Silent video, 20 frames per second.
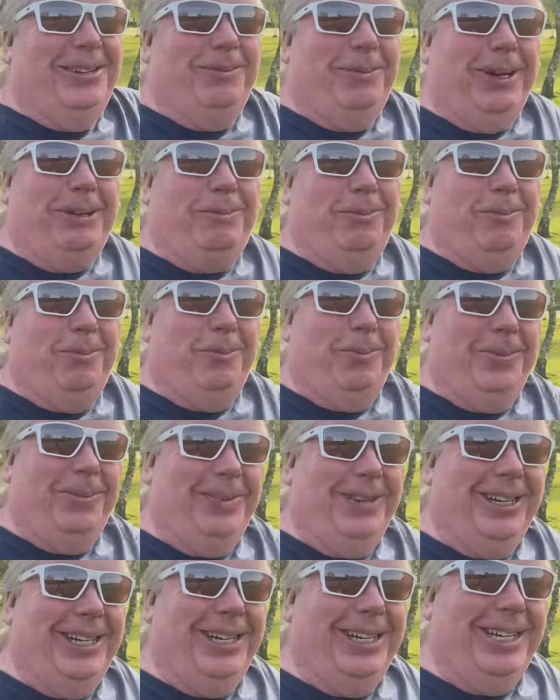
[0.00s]
gotta,
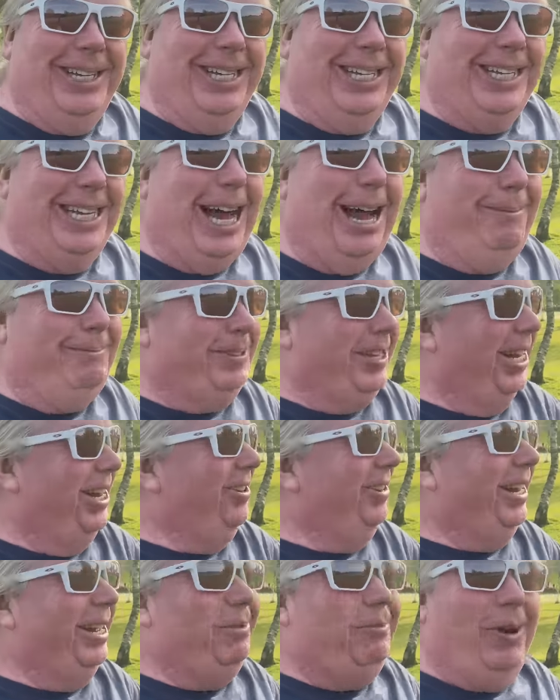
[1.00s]
gotta
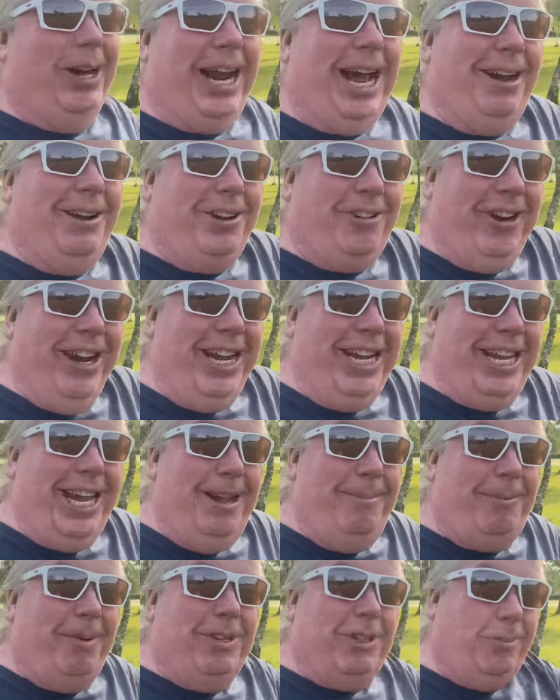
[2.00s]
absolutely. Without
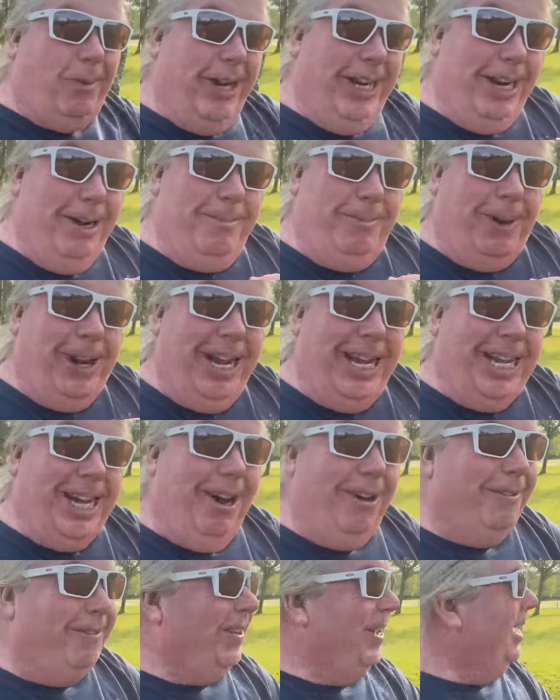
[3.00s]
greenkeepers, we don't play golf.